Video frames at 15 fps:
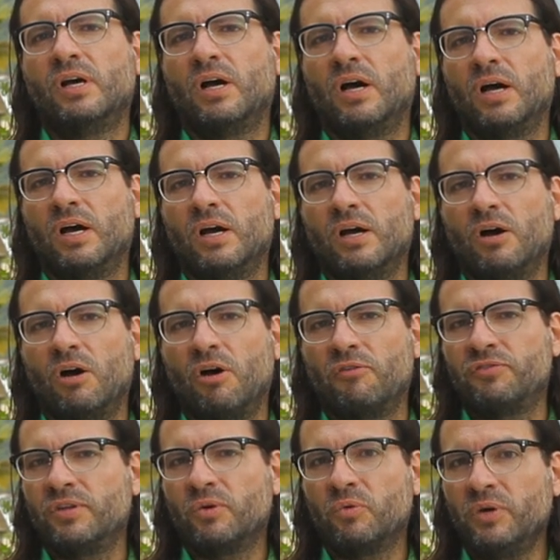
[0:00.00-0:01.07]
uh,
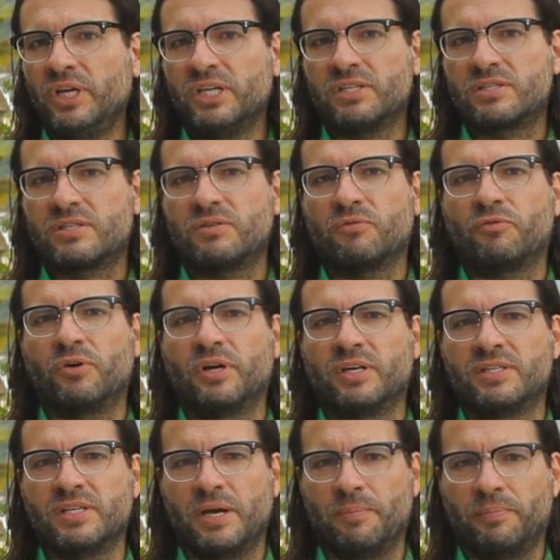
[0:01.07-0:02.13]
of the Greeks, for
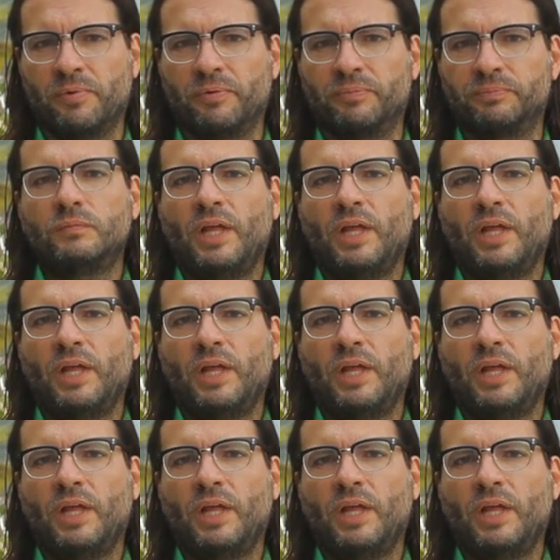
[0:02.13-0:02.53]
example.